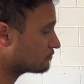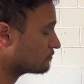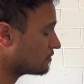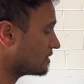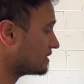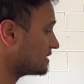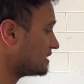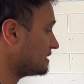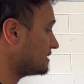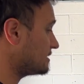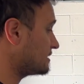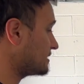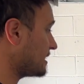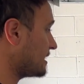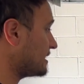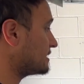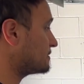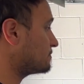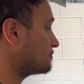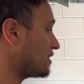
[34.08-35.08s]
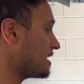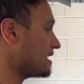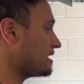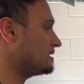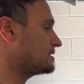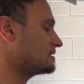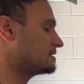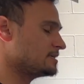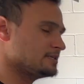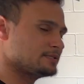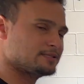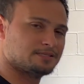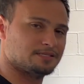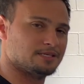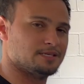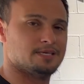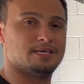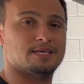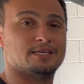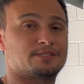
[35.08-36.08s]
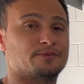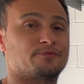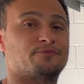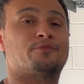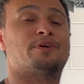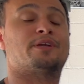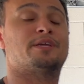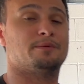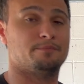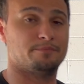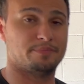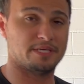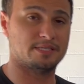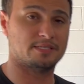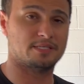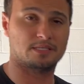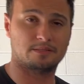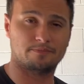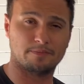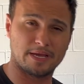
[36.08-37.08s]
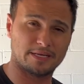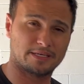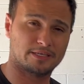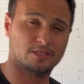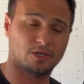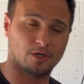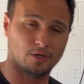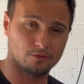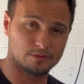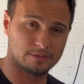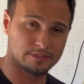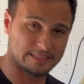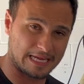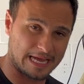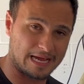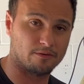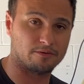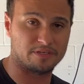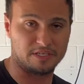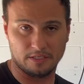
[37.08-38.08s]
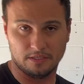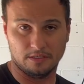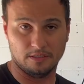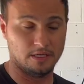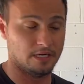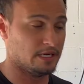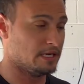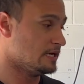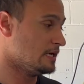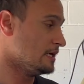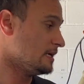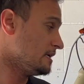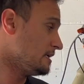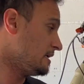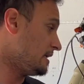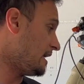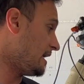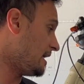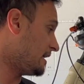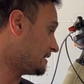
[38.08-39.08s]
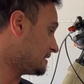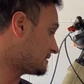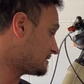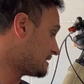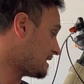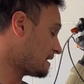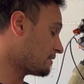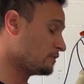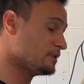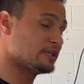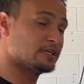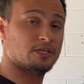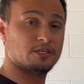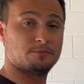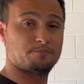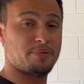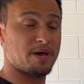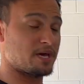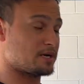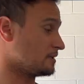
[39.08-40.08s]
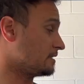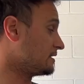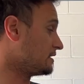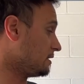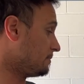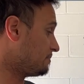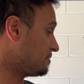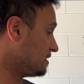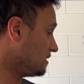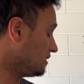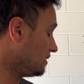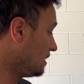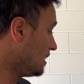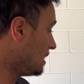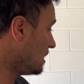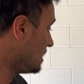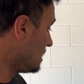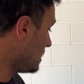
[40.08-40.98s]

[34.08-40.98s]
running Saints brake. It's a freaking beast. It's made to go downhill, and it's not really good pedaling uphill.